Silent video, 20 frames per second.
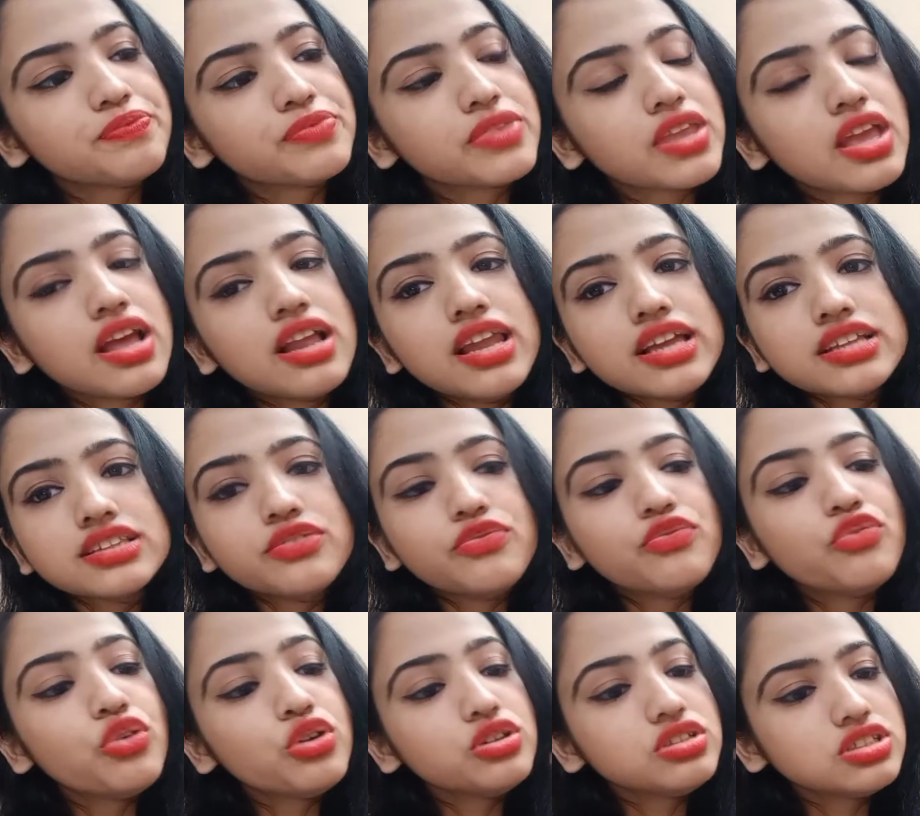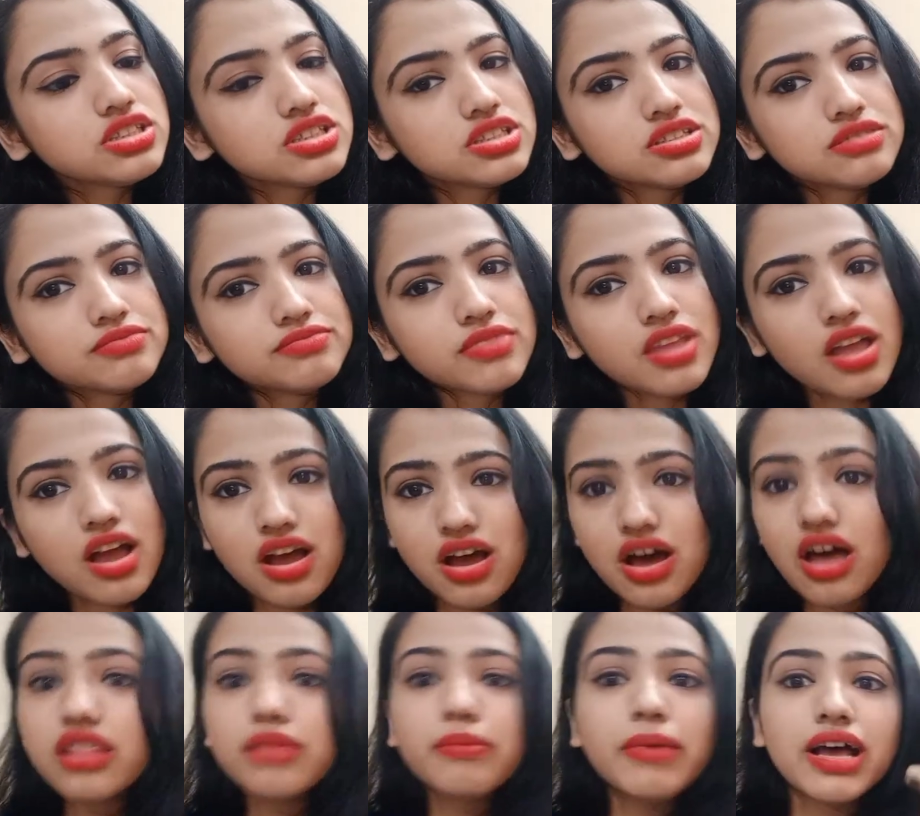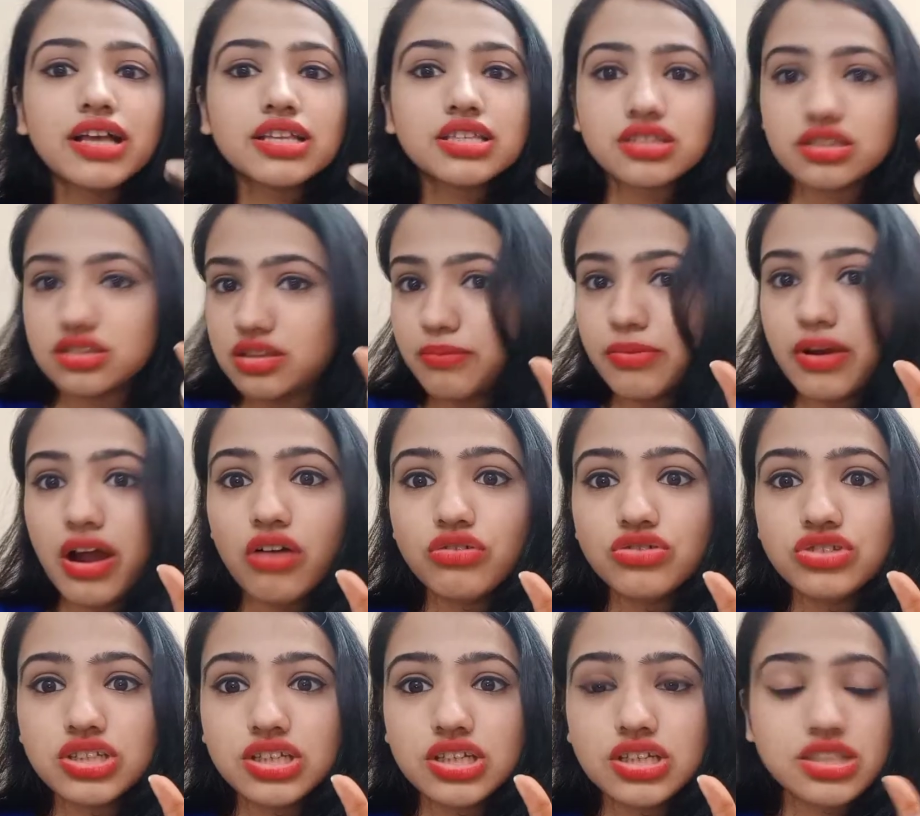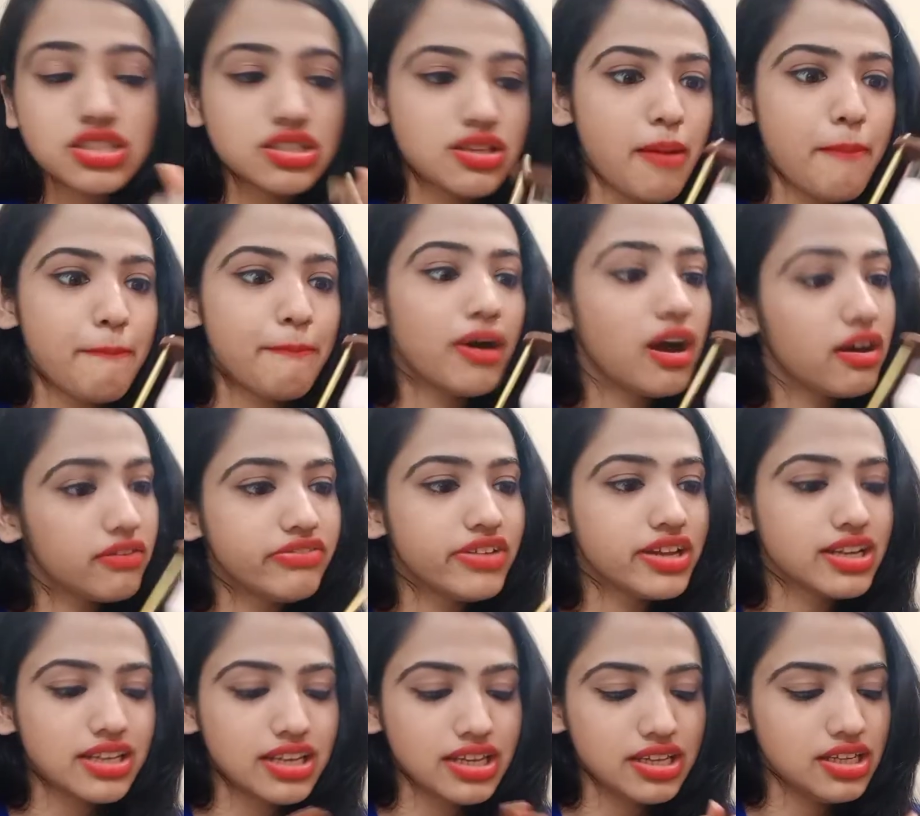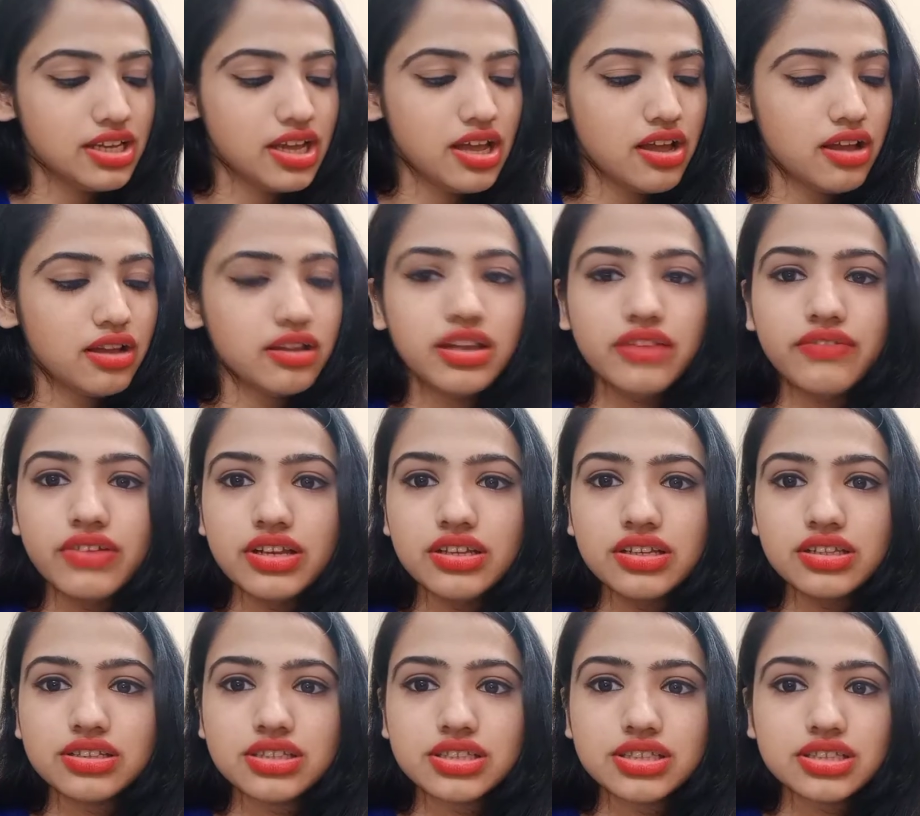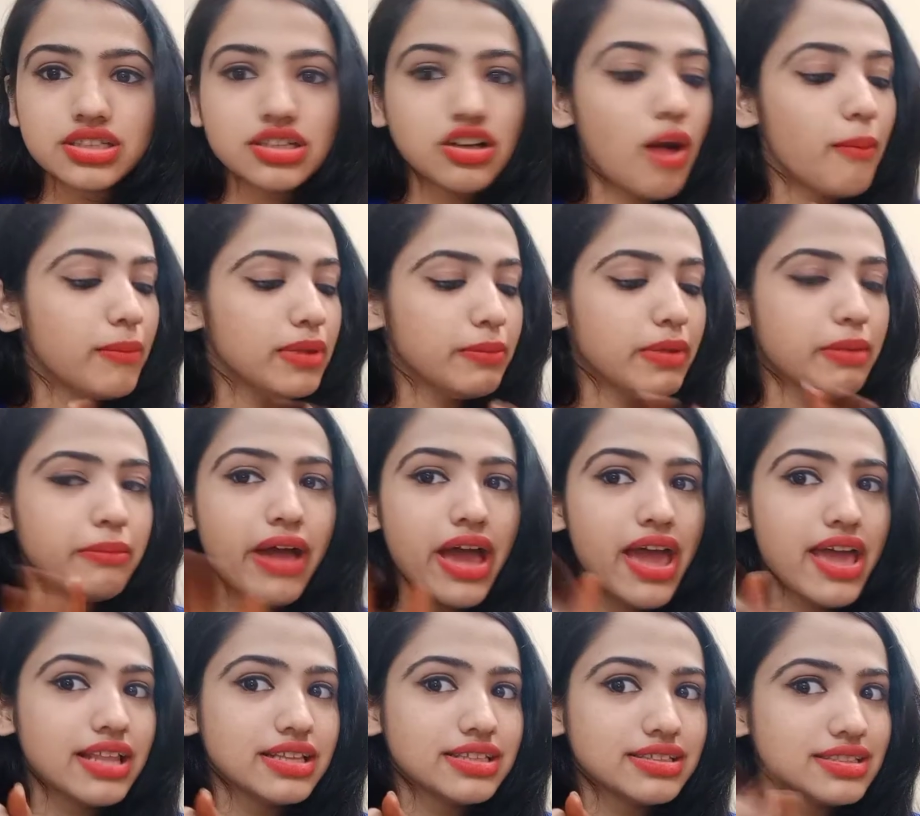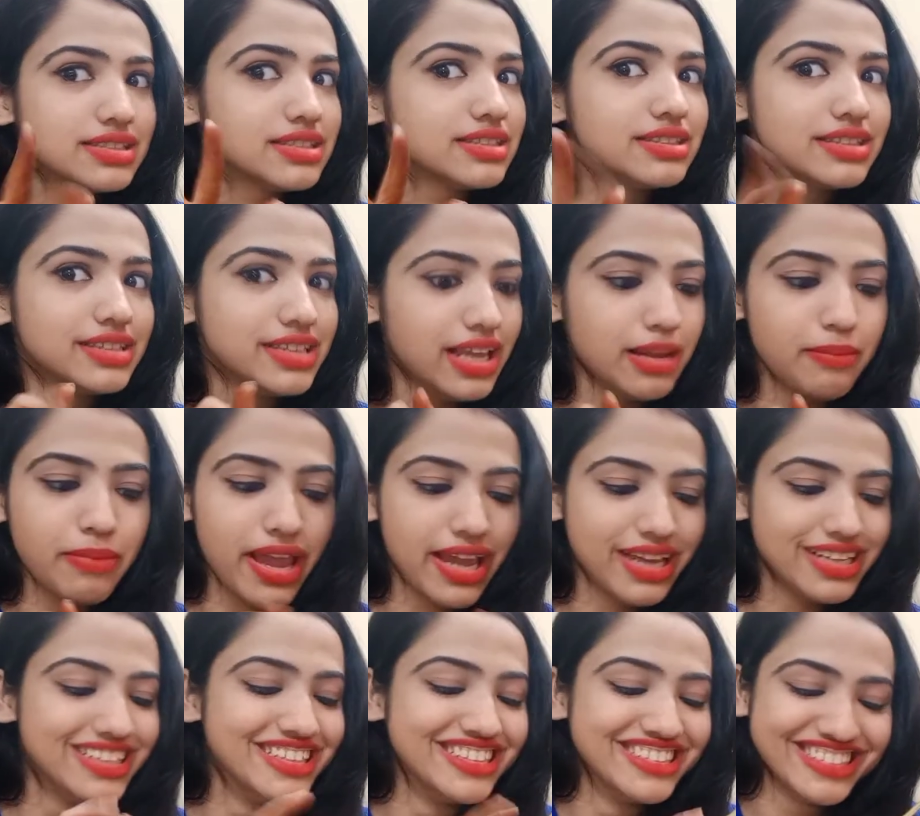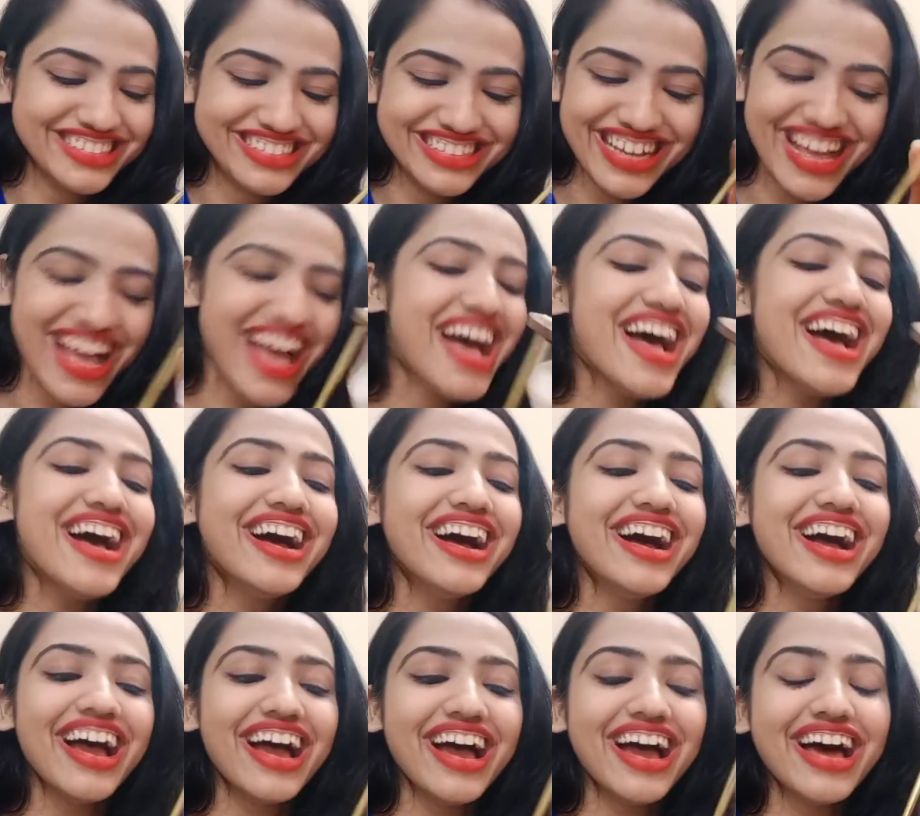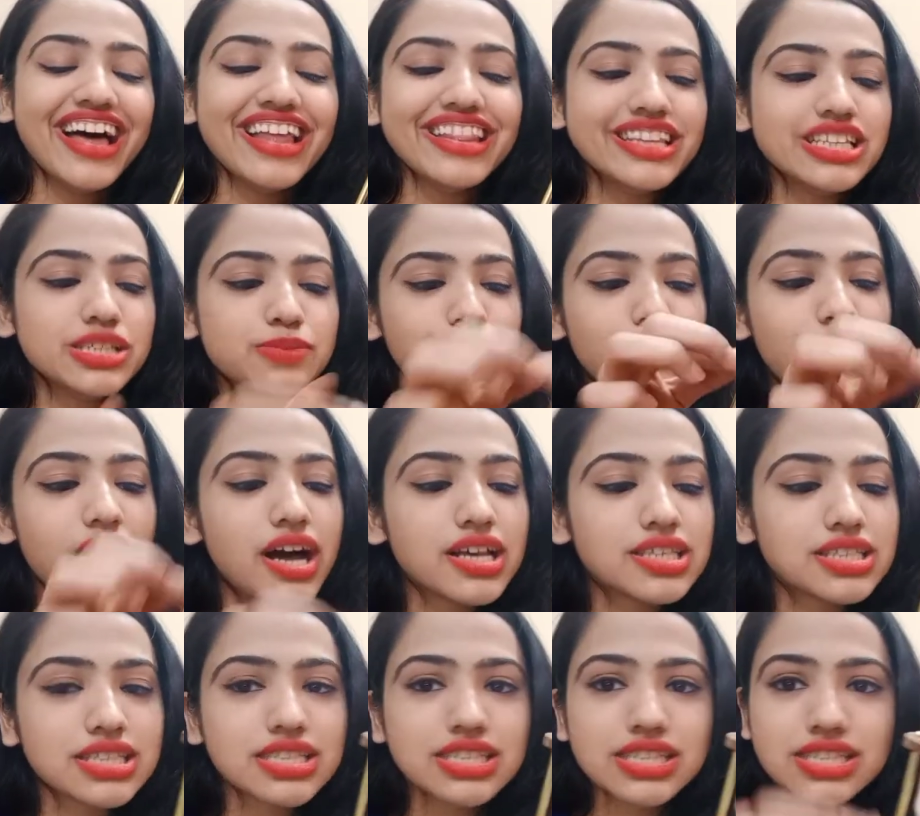Like the woods are the best. The brown shades perfectly. Even it's compliment my nail paint. And this brass